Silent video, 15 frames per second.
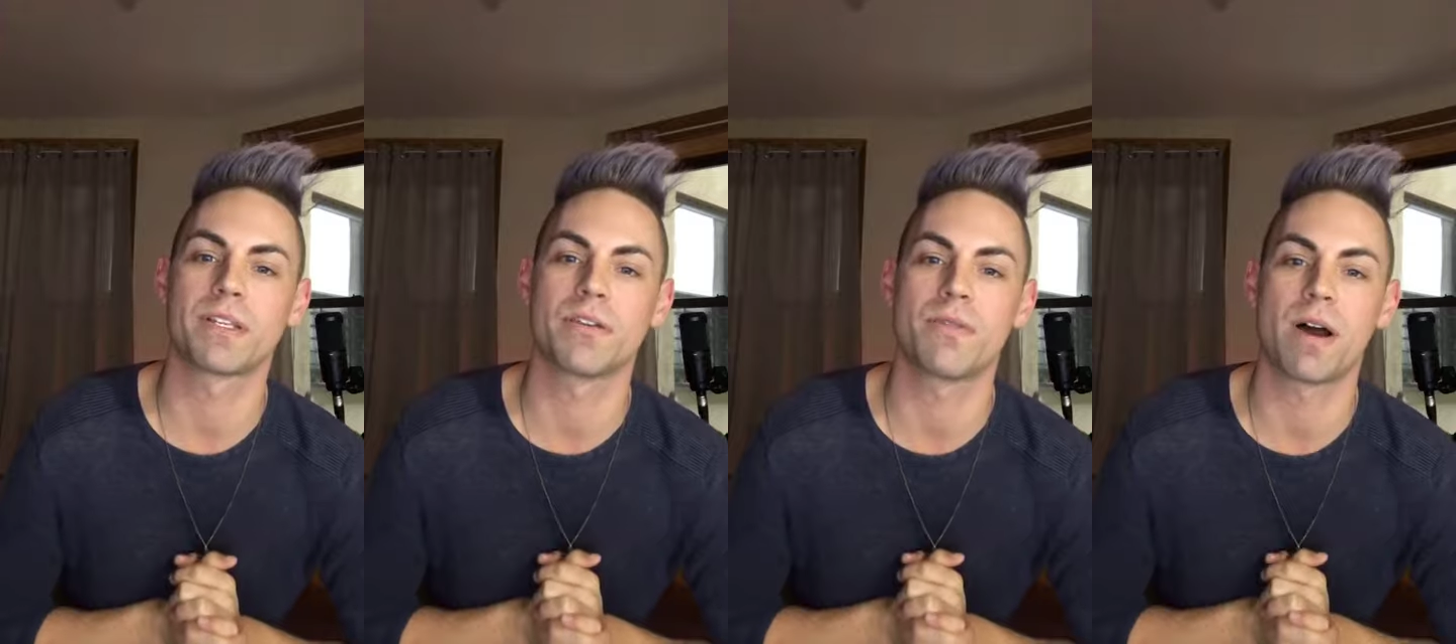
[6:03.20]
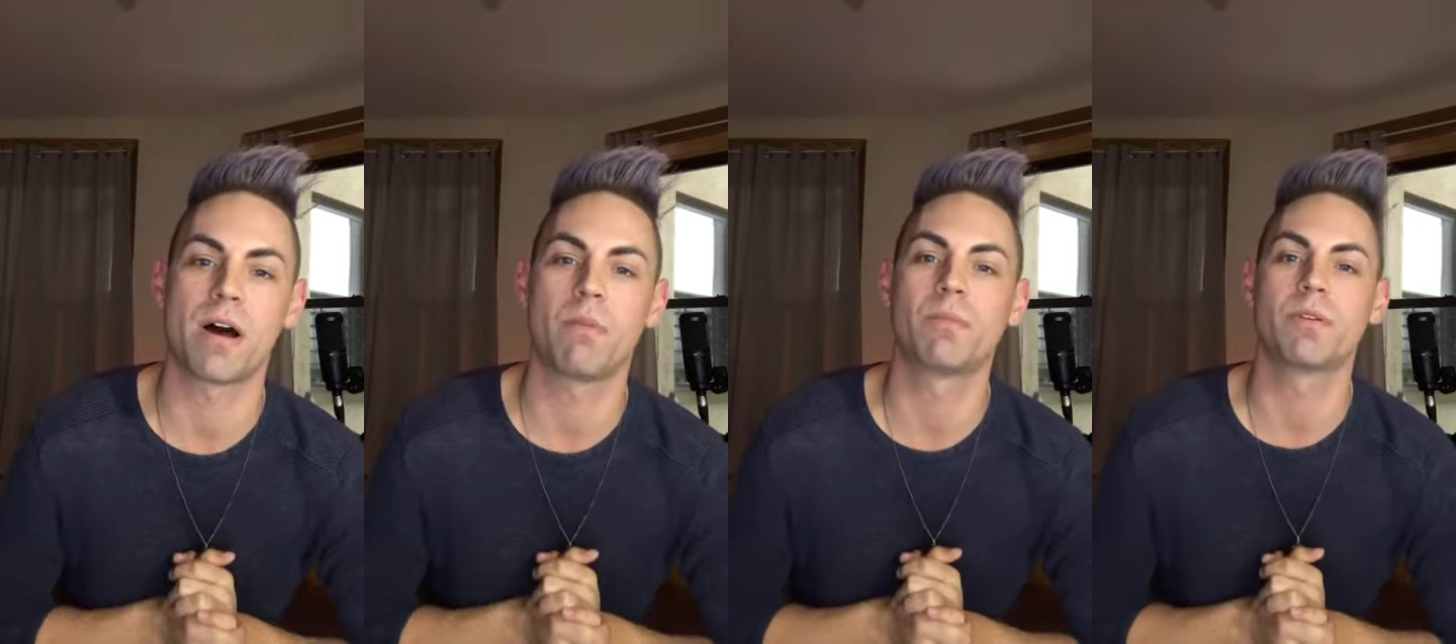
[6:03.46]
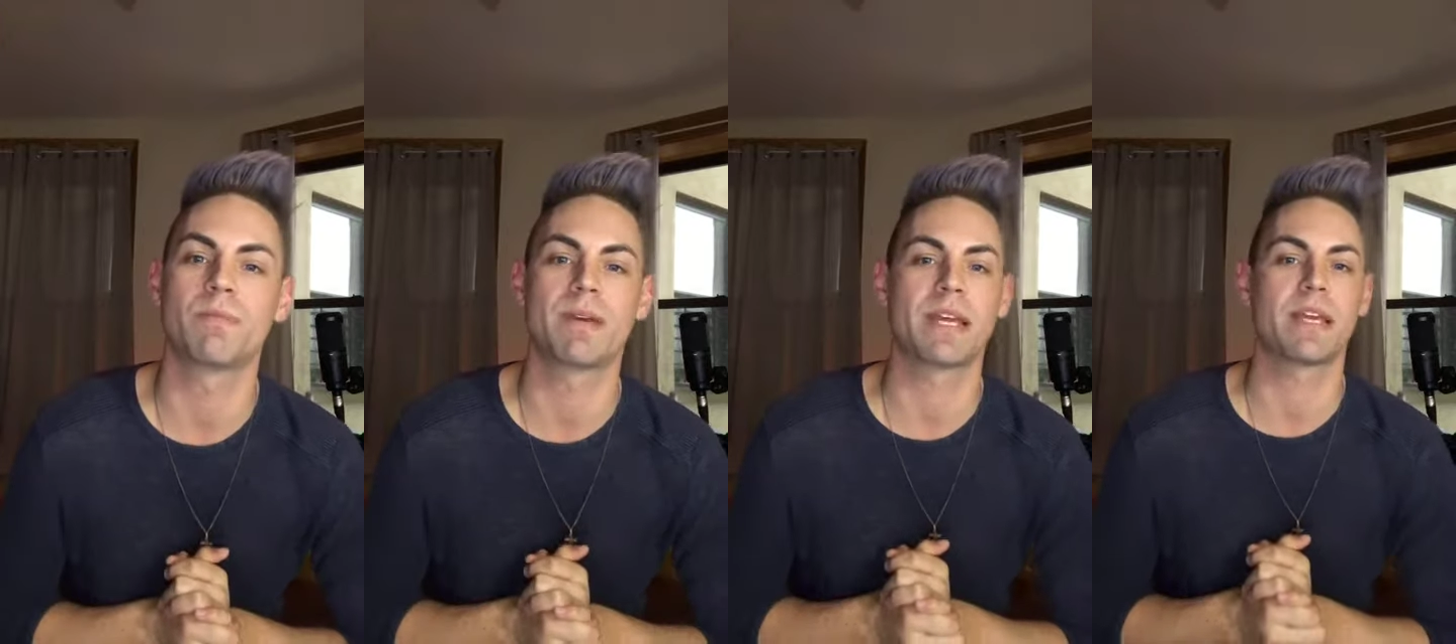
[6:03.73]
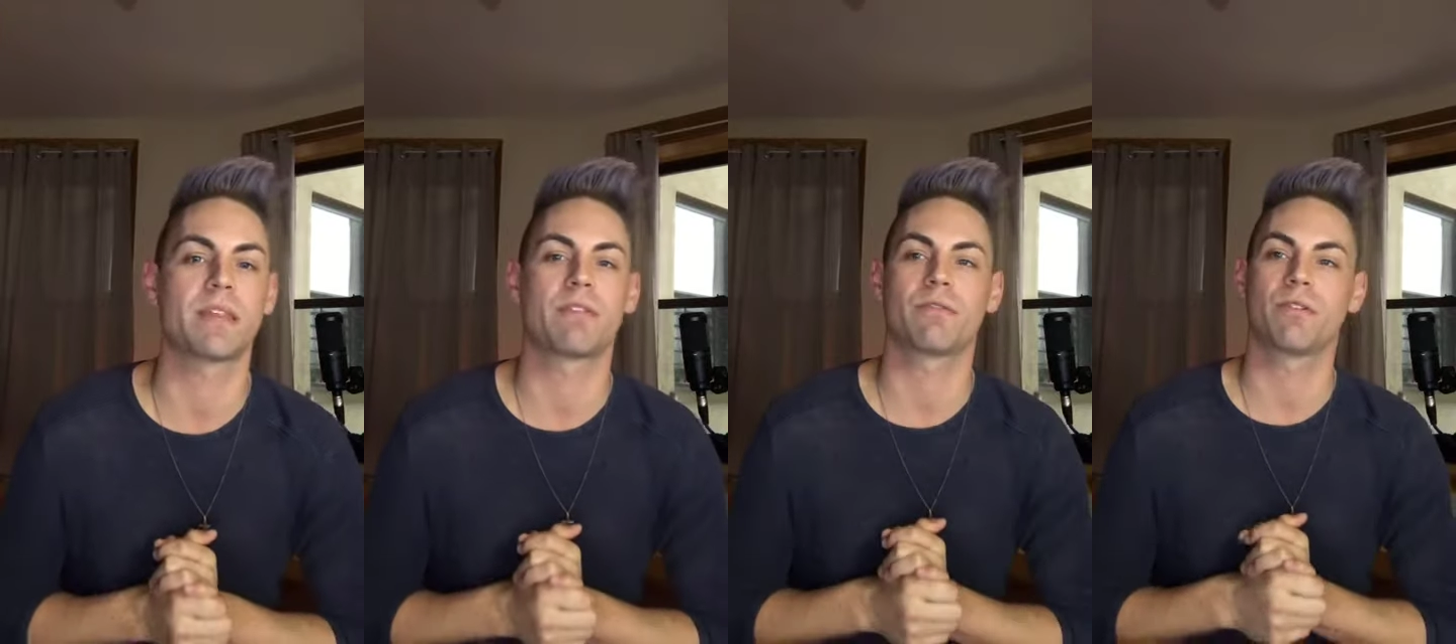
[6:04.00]
who helped
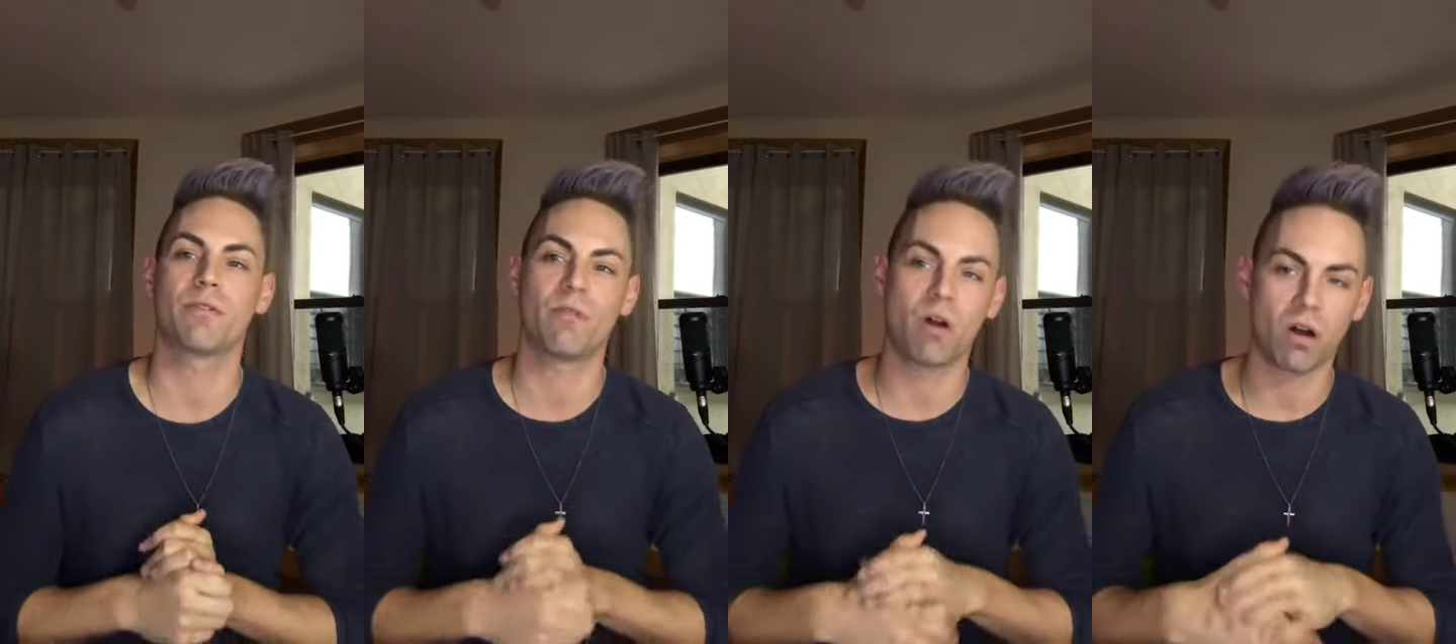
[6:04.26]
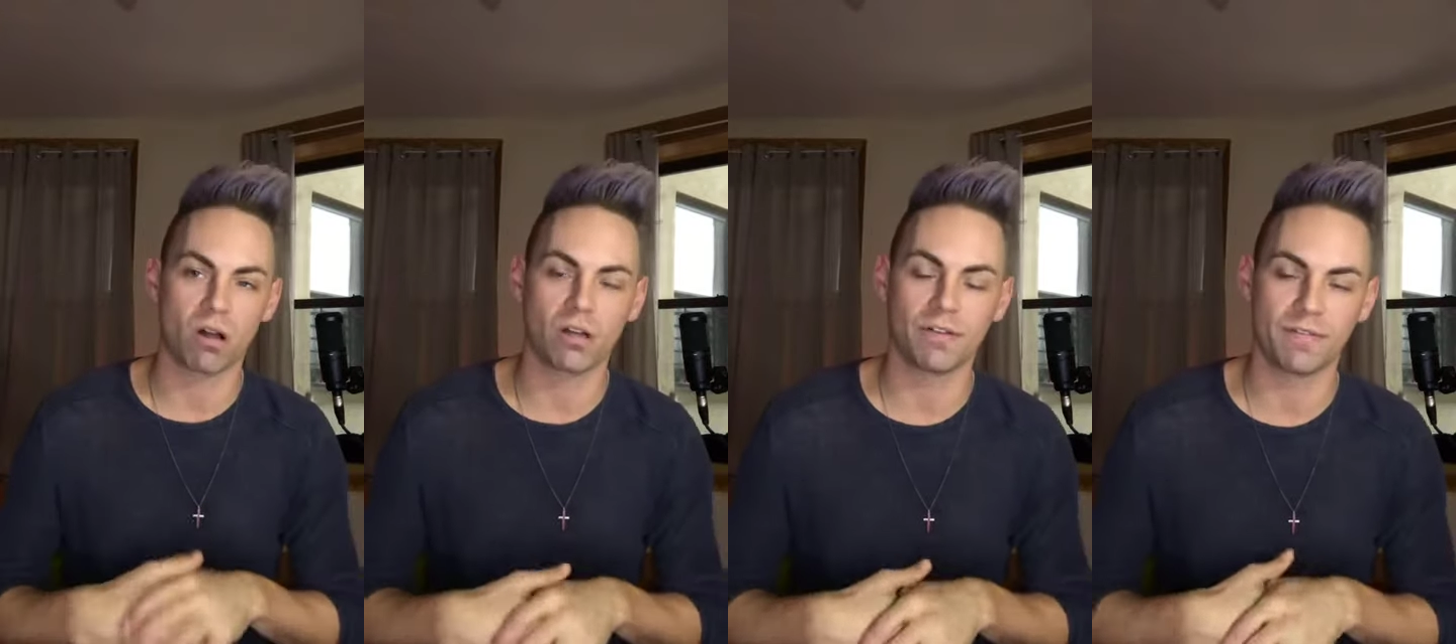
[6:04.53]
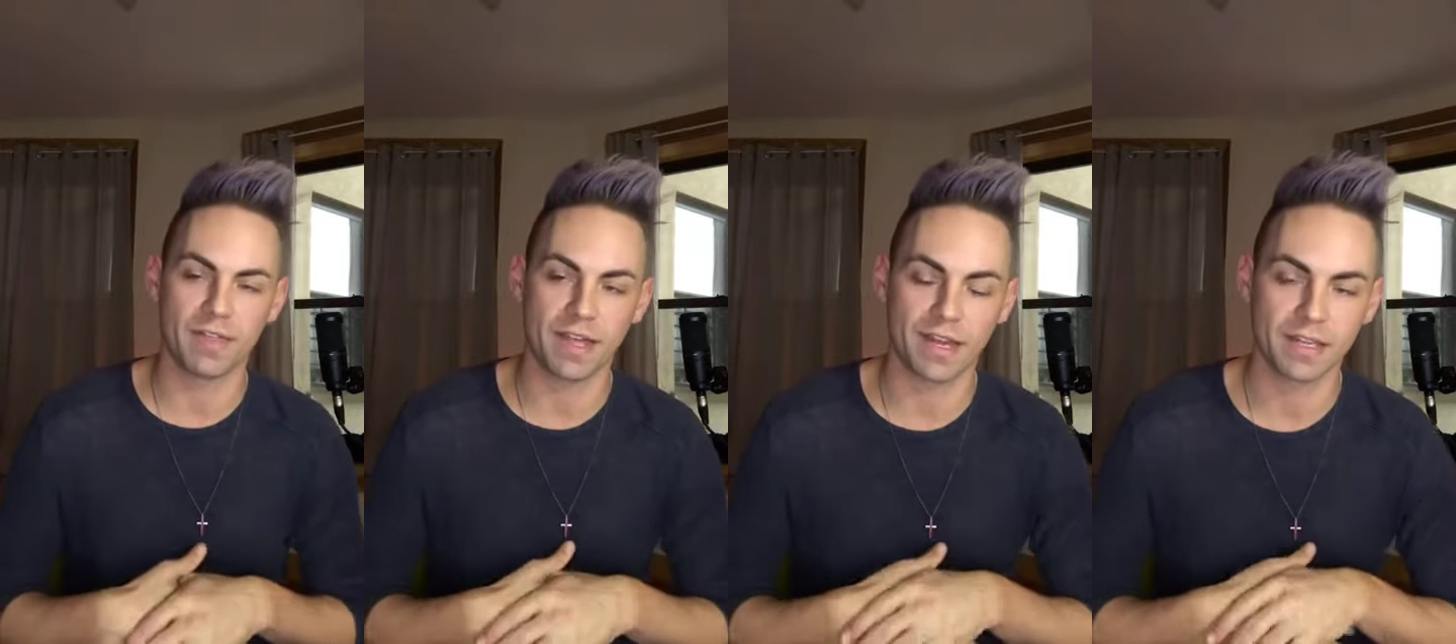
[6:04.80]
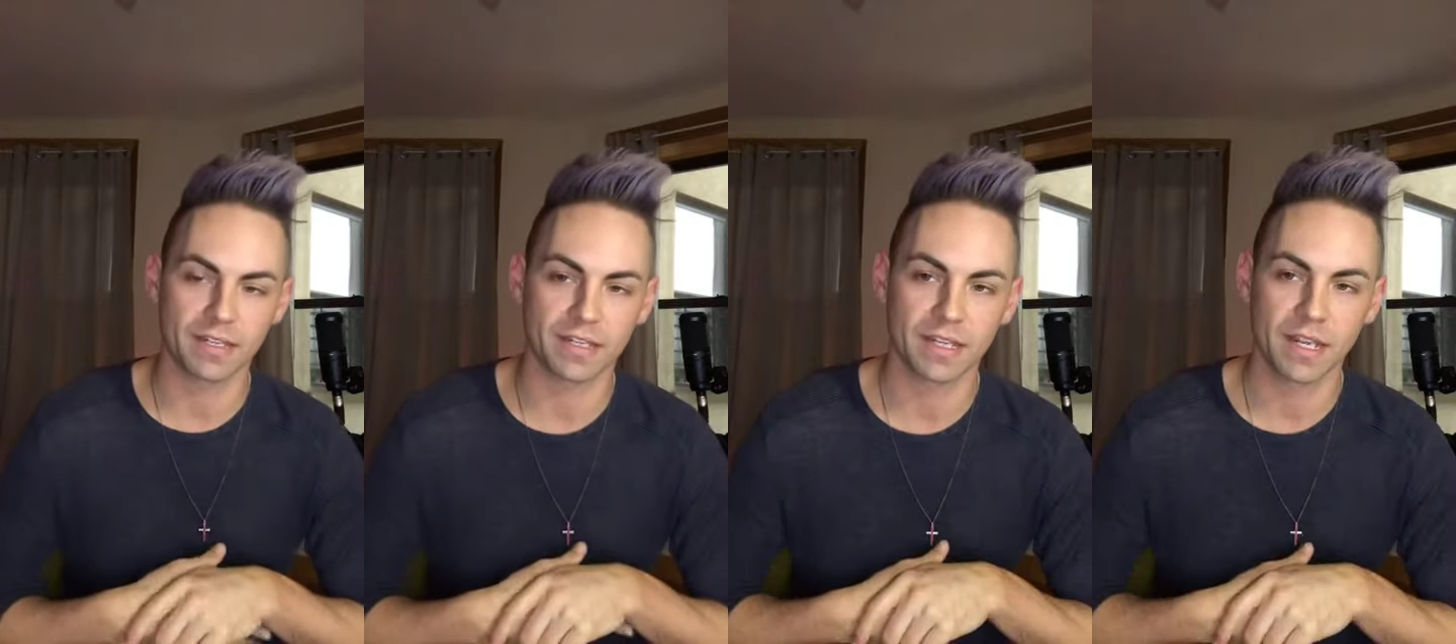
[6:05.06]
me through all of
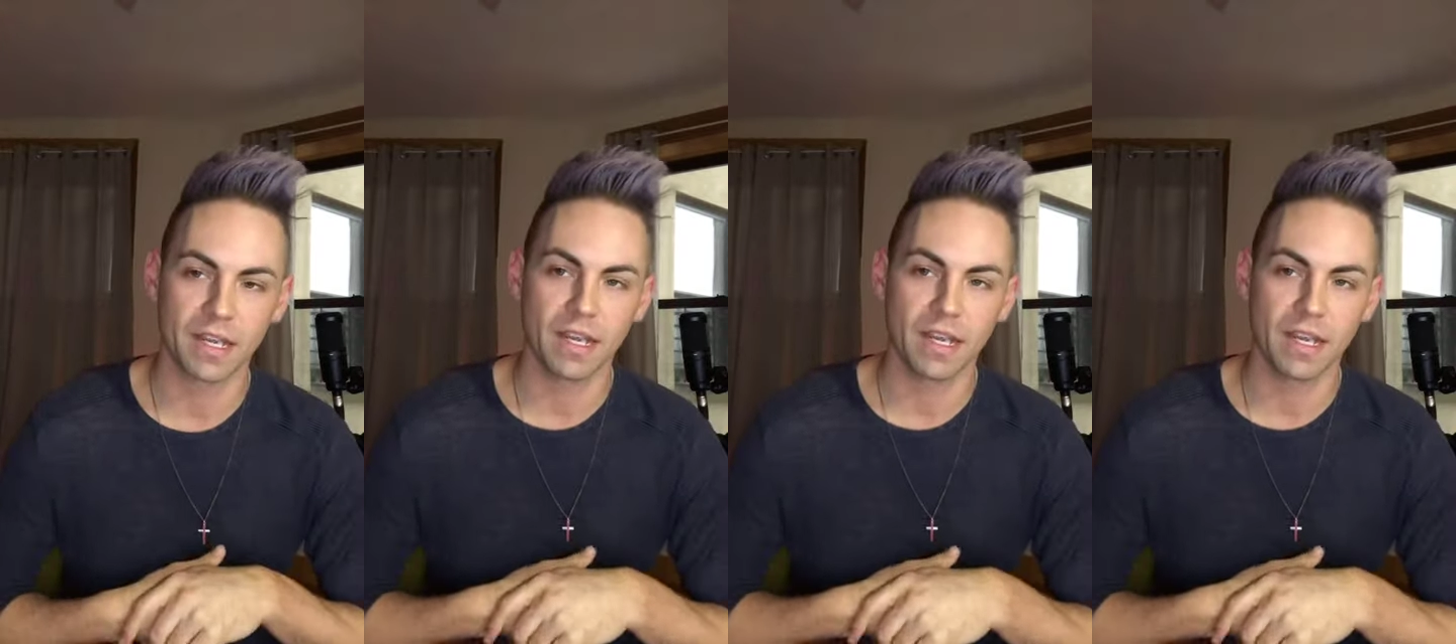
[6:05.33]
this.